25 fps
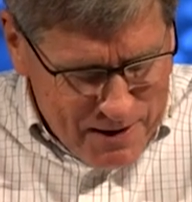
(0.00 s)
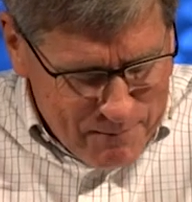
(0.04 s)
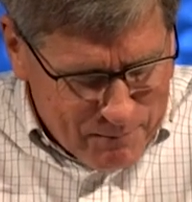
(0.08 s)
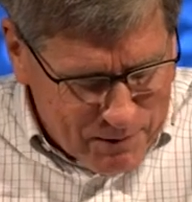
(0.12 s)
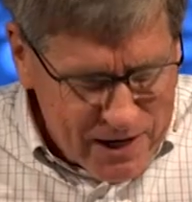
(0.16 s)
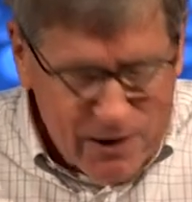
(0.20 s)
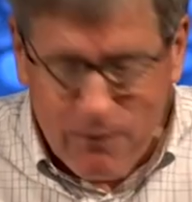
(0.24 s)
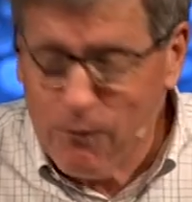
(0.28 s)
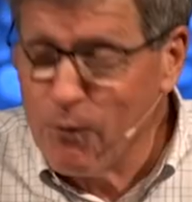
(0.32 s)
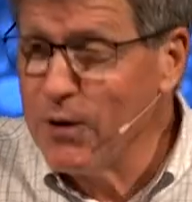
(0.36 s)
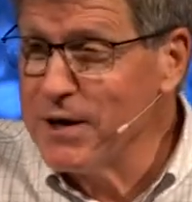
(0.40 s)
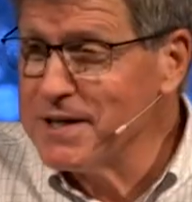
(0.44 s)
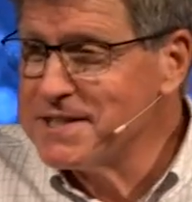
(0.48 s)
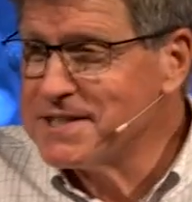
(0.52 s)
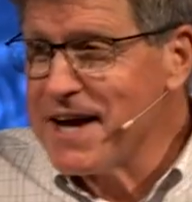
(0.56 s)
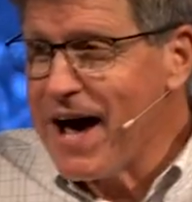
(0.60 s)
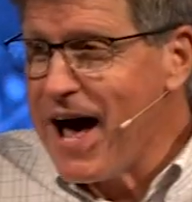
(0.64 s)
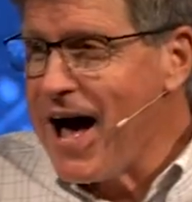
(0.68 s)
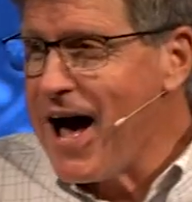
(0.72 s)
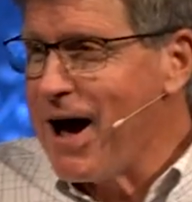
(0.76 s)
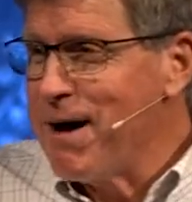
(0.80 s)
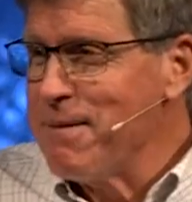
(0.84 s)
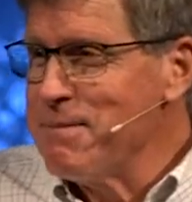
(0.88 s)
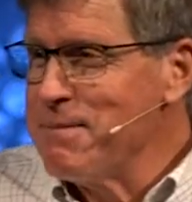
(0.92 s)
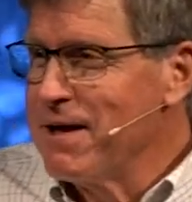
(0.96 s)
But at one
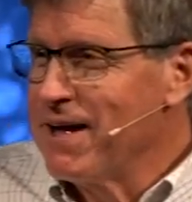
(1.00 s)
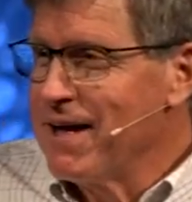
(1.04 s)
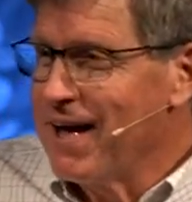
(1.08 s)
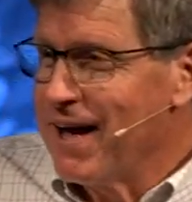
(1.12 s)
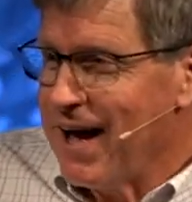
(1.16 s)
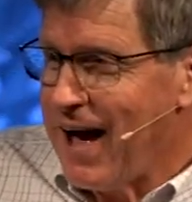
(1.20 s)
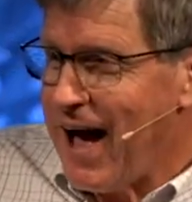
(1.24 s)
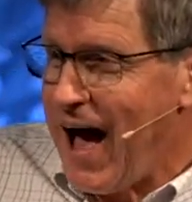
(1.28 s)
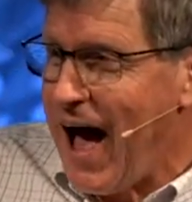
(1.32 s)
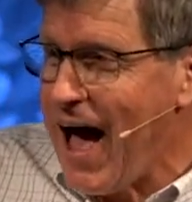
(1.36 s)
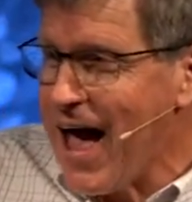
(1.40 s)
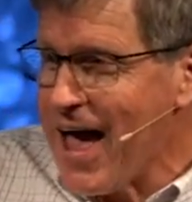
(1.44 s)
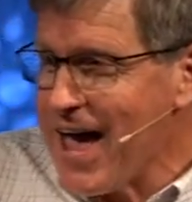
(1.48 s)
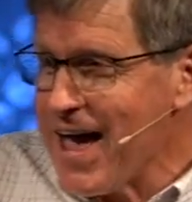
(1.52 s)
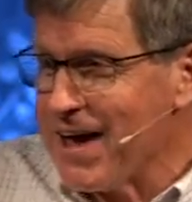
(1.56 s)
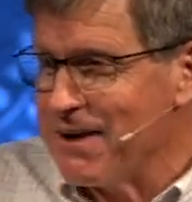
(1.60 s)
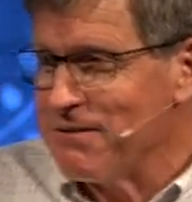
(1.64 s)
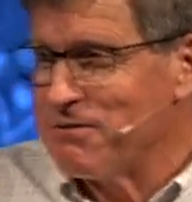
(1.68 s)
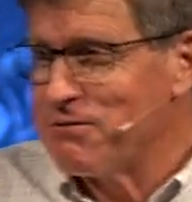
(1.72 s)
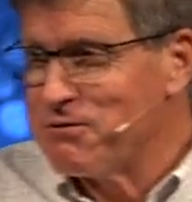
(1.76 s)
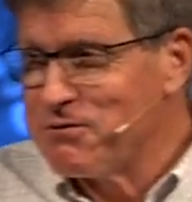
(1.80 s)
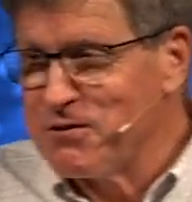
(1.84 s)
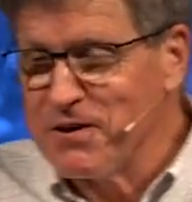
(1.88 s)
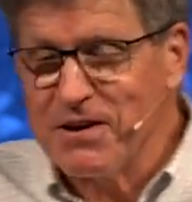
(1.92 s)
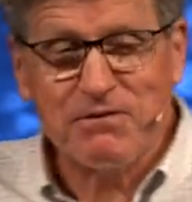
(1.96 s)
time, I
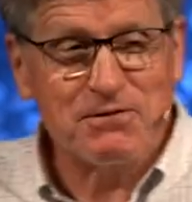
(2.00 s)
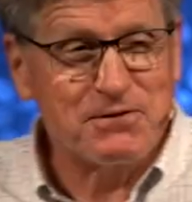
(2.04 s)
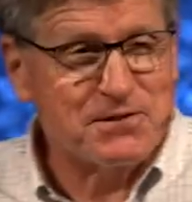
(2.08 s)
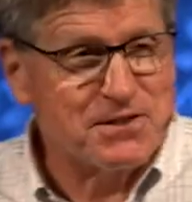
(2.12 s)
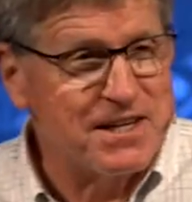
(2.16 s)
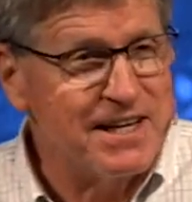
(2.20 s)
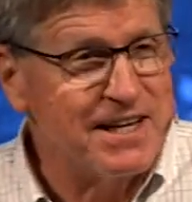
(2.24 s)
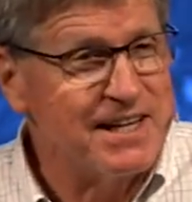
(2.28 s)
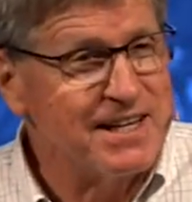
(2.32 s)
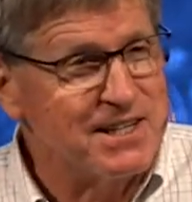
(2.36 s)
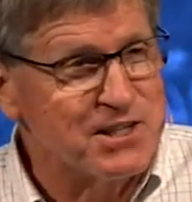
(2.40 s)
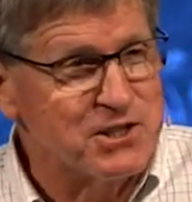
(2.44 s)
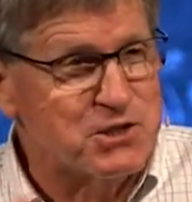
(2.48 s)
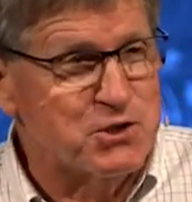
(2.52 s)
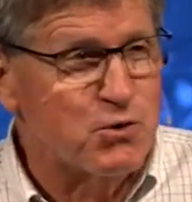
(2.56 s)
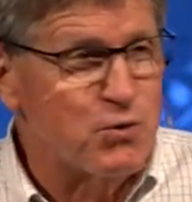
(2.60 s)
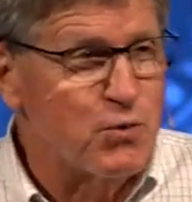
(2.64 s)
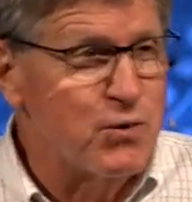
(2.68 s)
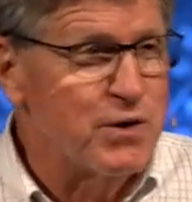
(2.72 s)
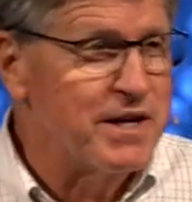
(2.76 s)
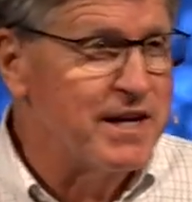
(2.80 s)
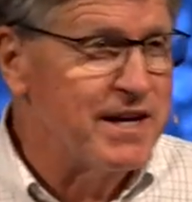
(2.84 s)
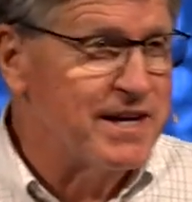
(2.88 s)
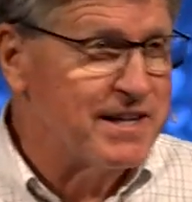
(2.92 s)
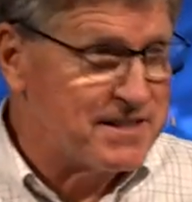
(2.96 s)
had 15 to
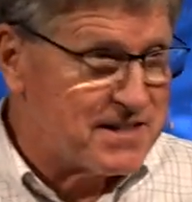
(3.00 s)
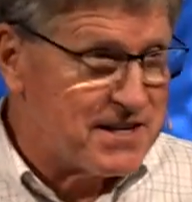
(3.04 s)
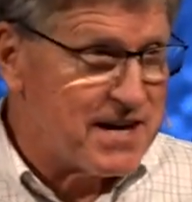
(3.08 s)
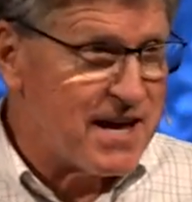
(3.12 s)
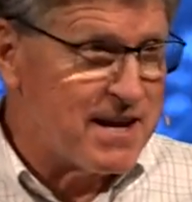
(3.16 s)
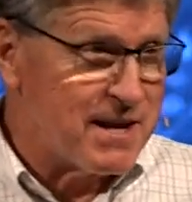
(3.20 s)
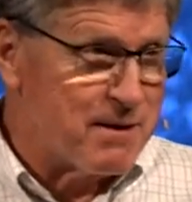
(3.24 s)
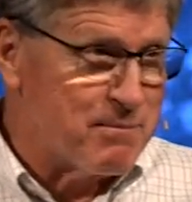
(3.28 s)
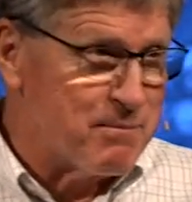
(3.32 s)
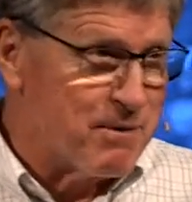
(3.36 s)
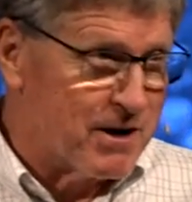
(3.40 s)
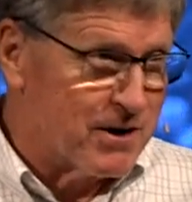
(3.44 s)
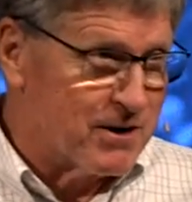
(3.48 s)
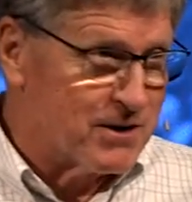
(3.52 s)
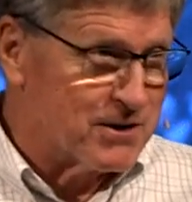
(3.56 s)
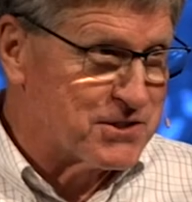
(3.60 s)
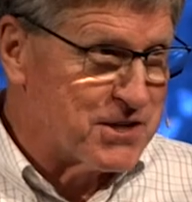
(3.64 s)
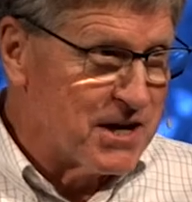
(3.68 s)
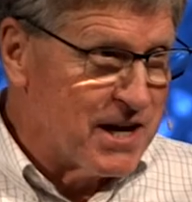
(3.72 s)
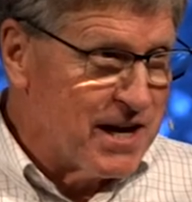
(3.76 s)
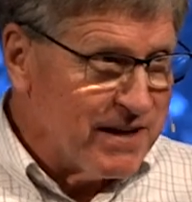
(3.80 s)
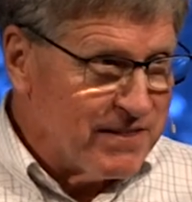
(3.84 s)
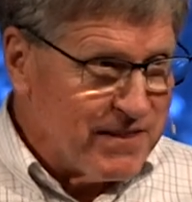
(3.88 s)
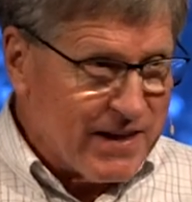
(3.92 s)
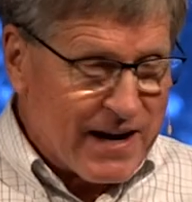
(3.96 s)
20 teddy bears